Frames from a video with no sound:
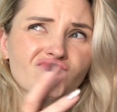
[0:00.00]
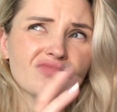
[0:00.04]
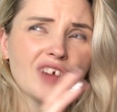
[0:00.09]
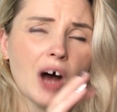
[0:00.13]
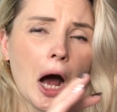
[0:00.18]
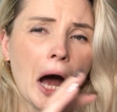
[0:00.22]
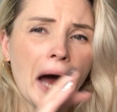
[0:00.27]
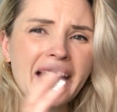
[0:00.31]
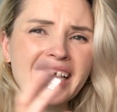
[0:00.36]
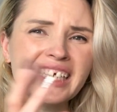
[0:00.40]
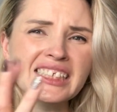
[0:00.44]

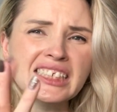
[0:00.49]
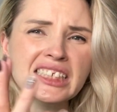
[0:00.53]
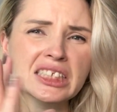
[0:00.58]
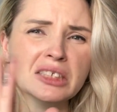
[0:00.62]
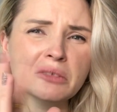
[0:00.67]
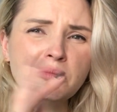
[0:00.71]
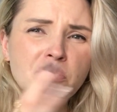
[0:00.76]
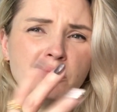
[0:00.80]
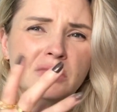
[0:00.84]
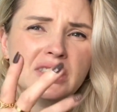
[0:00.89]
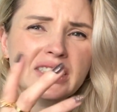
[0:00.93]

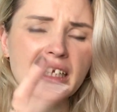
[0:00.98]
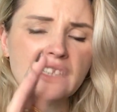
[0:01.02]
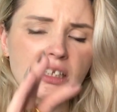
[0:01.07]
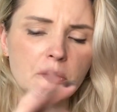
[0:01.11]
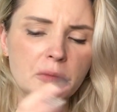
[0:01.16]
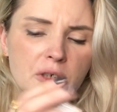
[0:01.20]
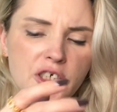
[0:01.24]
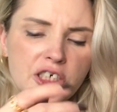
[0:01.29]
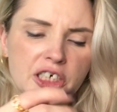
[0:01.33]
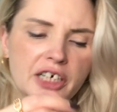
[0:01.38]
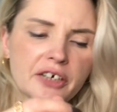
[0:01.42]
items and the
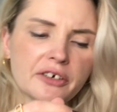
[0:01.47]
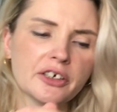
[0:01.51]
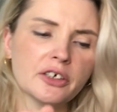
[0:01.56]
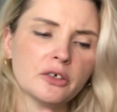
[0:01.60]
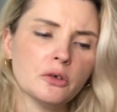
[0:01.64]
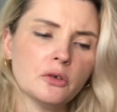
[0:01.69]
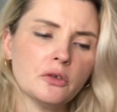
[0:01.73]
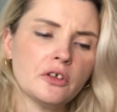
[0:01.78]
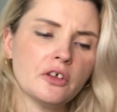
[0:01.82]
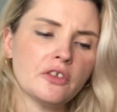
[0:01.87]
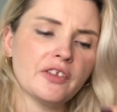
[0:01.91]

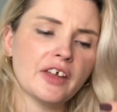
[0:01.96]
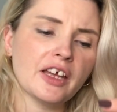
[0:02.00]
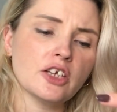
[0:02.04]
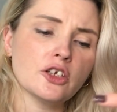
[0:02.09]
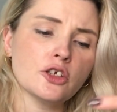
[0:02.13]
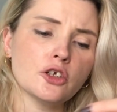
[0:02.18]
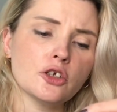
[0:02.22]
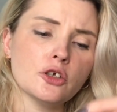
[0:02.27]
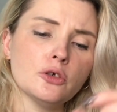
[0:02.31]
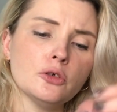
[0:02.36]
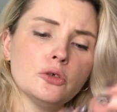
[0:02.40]
material that they
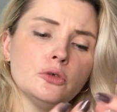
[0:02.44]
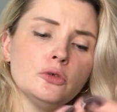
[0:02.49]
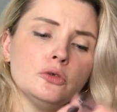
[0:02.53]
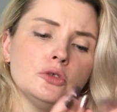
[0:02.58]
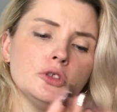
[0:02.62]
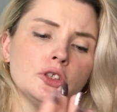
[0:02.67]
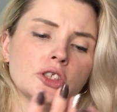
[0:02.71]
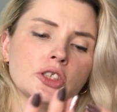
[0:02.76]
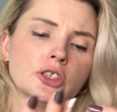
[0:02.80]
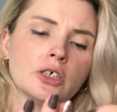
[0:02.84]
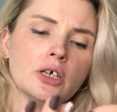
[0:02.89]

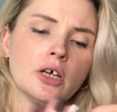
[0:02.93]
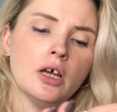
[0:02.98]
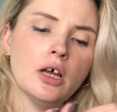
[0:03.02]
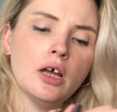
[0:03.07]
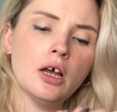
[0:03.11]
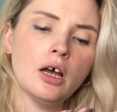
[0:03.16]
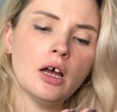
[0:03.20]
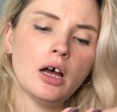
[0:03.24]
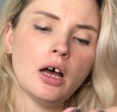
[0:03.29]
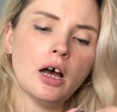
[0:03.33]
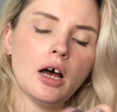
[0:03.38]
use
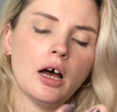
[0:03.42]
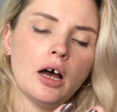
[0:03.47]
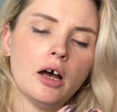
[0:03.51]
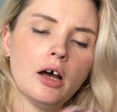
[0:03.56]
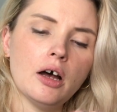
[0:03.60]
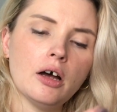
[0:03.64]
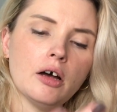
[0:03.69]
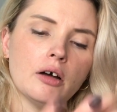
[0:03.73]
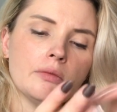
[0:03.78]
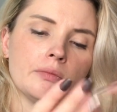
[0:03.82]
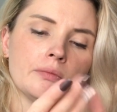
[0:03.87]

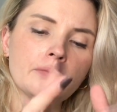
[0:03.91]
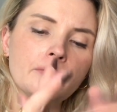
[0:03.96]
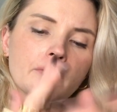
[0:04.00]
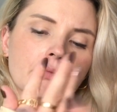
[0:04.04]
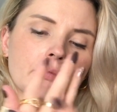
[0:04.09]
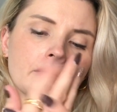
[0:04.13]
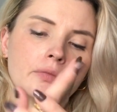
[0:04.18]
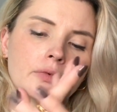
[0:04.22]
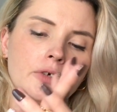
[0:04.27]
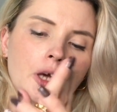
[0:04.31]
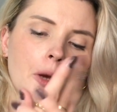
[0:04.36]

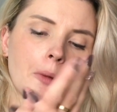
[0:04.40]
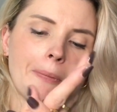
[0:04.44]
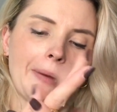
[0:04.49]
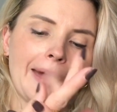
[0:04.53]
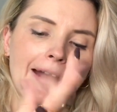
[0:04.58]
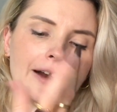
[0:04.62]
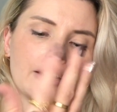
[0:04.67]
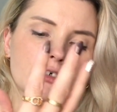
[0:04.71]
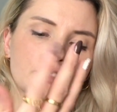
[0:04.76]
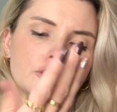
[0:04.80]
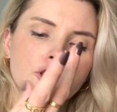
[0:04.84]

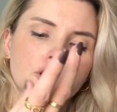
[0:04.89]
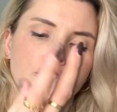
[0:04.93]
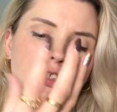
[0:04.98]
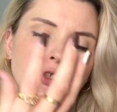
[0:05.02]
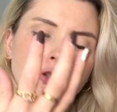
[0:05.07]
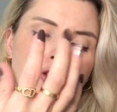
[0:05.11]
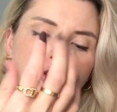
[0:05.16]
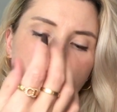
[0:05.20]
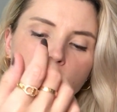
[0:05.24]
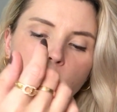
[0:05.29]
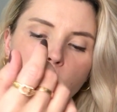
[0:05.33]
compared to
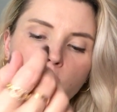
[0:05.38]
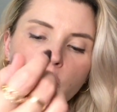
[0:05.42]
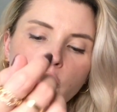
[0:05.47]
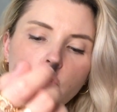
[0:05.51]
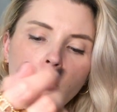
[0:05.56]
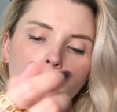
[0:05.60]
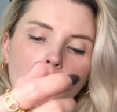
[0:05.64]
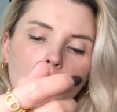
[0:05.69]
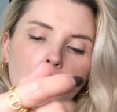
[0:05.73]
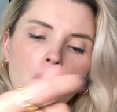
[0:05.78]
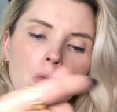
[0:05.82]
your
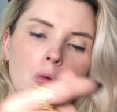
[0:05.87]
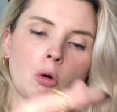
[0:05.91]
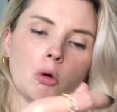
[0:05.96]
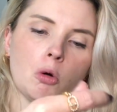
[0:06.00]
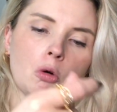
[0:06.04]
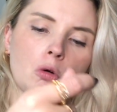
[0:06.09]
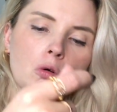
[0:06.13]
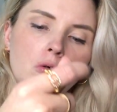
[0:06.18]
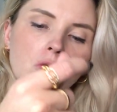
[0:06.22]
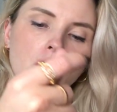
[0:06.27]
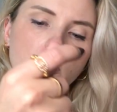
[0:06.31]

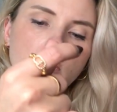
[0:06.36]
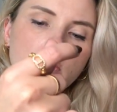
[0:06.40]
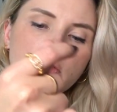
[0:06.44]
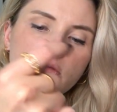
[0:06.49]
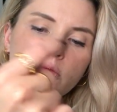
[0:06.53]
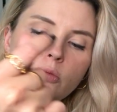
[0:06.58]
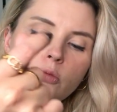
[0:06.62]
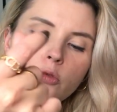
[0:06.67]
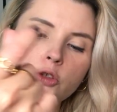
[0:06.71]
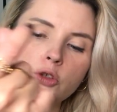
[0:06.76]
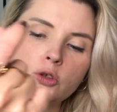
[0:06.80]
normal
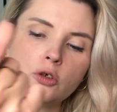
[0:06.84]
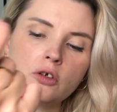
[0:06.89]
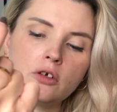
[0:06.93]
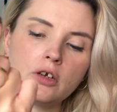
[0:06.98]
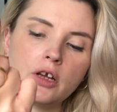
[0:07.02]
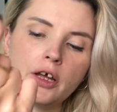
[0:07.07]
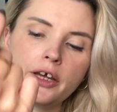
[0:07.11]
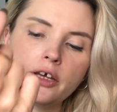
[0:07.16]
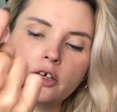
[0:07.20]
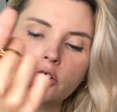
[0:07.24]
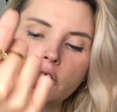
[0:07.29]
sort of
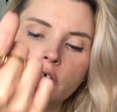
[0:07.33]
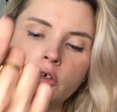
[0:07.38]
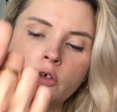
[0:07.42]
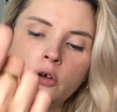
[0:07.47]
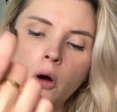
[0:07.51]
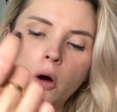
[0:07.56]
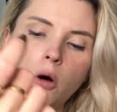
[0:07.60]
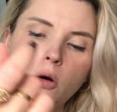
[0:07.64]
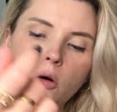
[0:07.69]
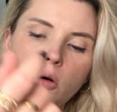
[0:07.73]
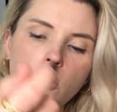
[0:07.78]
like
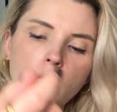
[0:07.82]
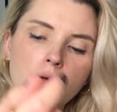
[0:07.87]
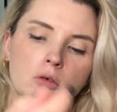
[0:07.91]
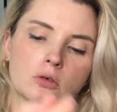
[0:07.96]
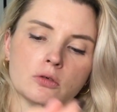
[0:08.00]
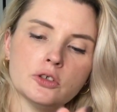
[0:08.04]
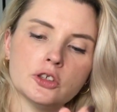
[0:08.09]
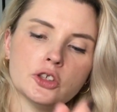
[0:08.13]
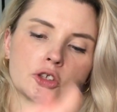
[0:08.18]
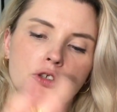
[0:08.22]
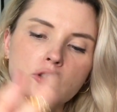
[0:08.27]

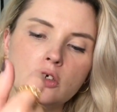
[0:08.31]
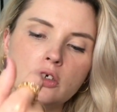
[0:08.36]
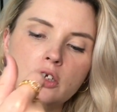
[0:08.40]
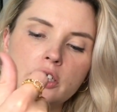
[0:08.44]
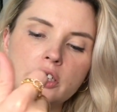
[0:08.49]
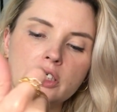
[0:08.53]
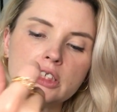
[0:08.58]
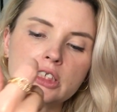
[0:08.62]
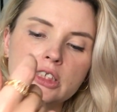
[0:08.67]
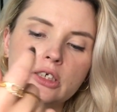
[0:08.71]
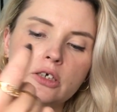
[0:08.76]
gold,
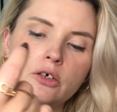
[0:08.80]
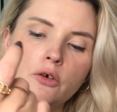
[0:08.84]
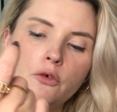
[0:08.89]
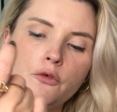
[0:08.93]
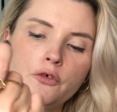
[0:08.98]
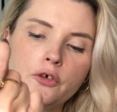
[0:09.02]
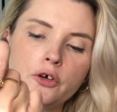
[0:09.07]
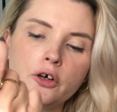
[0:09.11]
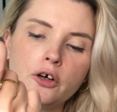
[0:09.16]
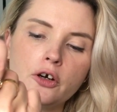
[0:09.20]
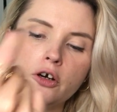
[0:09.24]
sterling
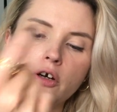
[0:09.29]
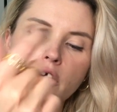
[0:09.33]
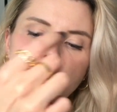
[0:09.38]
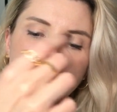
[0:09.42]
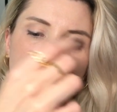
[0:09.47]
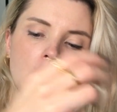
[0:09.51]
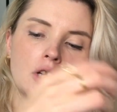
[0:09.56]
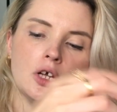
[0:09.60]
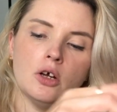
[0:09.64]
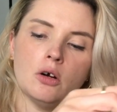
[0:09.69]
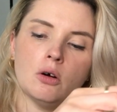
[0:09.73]
silver,
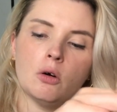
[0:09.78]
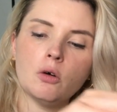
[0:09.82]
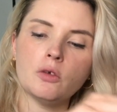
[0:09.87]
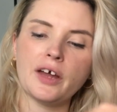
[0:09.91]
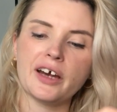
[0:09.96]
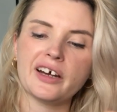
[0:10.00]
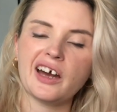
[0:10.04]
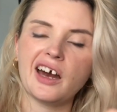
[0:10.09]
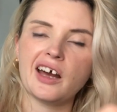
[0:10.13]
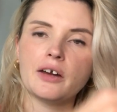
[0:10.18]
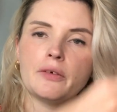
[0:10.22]
all
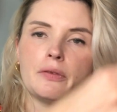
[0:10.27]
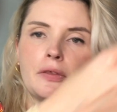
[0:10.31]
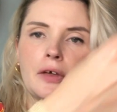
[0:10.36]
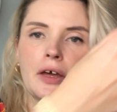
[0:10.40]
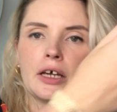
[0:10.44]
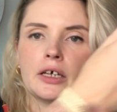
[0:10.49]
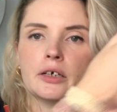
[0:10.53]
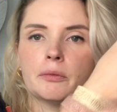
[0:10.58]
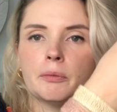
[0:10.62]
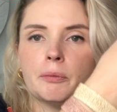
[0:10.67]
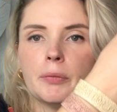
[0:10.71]
that kind of
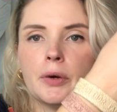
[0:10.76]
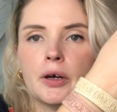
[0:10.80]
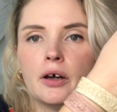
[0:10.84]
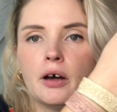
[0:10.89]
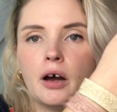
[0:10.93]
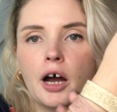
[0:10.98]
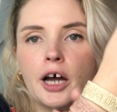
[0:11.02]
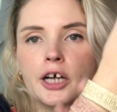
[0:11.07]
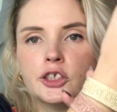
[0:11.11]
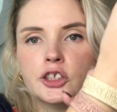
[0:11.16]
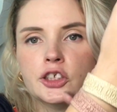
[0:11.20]
thing.
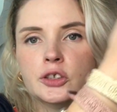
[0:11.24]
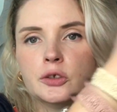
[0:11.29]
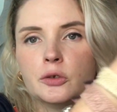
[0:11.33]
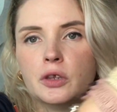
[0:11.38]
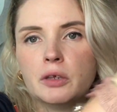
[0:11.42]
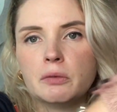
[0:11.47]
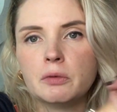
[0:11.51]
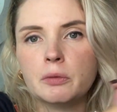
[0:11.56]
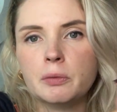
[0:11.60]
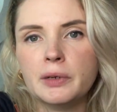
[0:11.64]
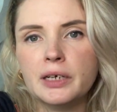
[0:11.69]
But I just thought
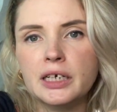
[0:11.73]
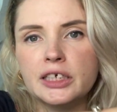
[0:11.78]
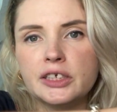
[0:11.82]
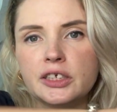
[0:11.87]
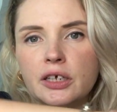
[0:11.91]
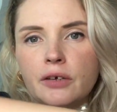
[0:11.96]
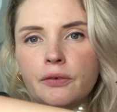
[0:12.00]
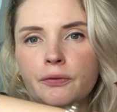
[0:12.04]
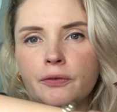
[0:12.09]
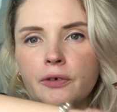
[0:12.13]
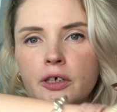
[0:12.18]
they were really
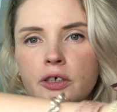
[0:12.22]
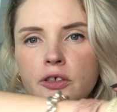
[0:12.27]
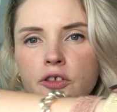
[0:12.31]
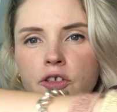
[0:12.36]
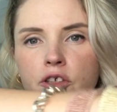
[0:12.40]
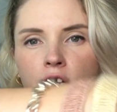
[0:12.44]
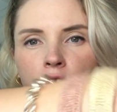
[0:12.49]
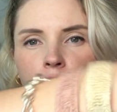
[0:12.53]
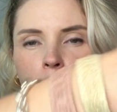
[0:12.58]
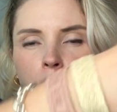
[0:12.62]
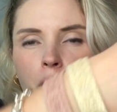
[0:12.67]

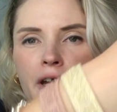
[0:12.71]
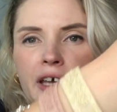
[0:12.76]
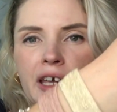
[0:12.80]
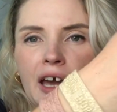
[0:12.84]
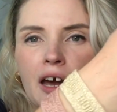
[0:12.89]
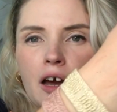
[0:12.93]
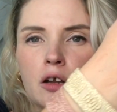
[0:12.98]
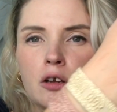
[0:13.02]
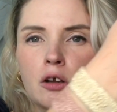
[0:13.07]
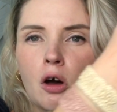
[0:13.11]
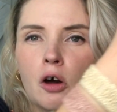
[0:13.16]
different. I thought I'd
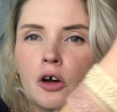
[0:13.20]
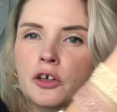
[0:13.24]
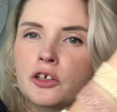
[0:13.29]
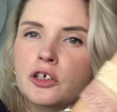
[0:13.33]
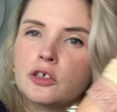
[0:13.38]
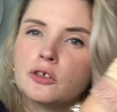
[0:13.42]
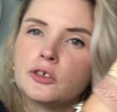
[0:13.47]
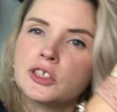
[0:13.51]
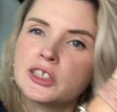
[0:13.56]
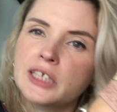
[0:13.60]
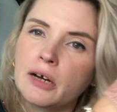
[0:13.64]
get a lot of
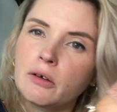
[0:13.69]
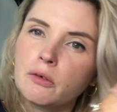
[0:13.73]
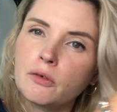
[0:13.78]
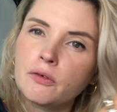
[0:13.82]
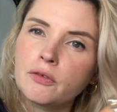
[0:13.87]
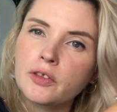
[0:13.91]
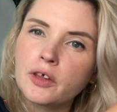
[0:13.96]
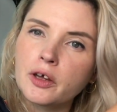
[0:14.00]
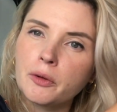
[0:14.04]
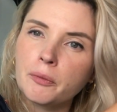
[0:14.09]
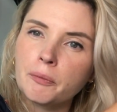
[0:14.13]
use out
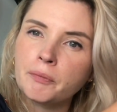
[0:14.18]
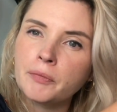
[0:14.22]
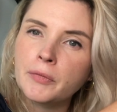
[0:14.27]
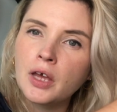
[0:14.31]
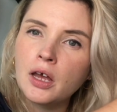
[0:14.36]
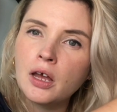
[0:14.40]
of them.